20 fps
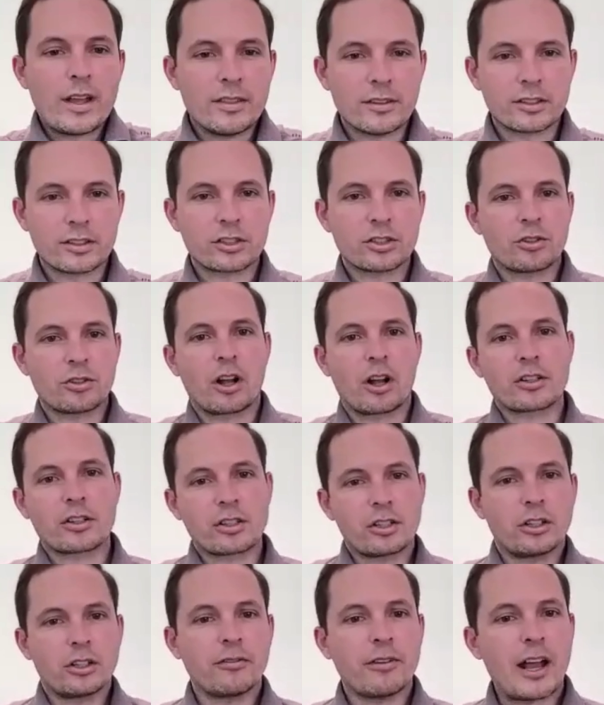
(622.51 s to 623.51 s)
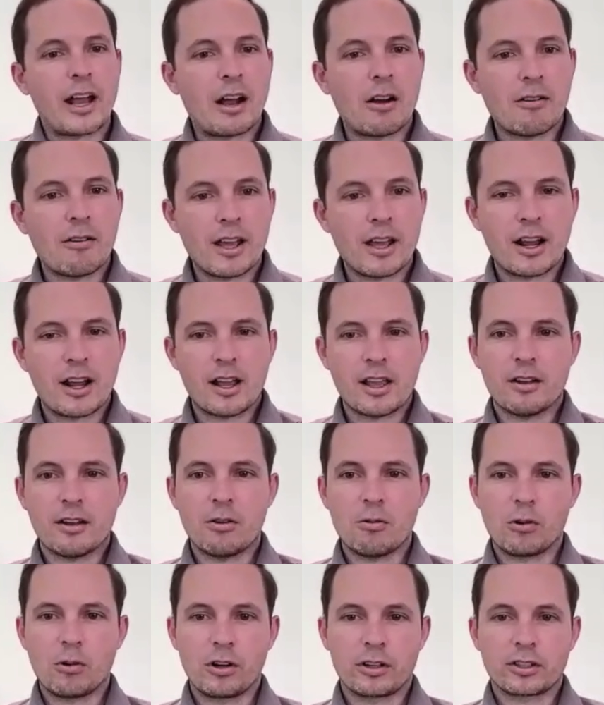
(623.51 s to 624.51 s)
the structure of how
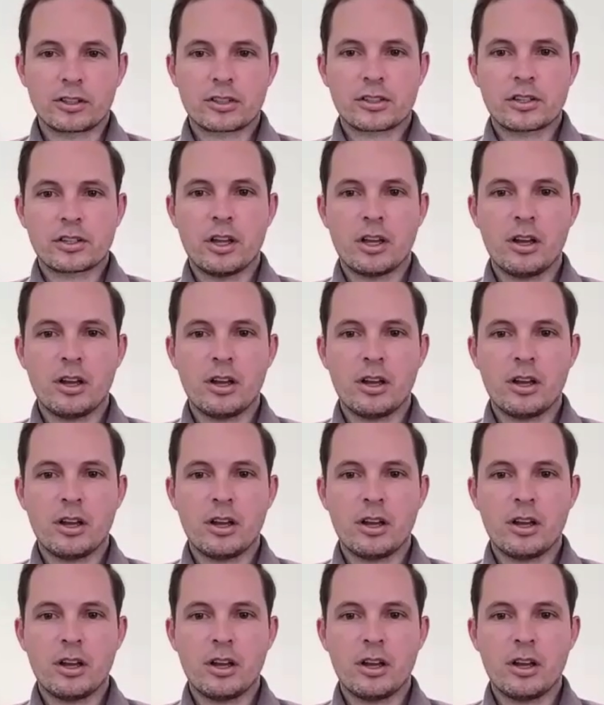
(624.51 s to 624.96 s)
NIL works,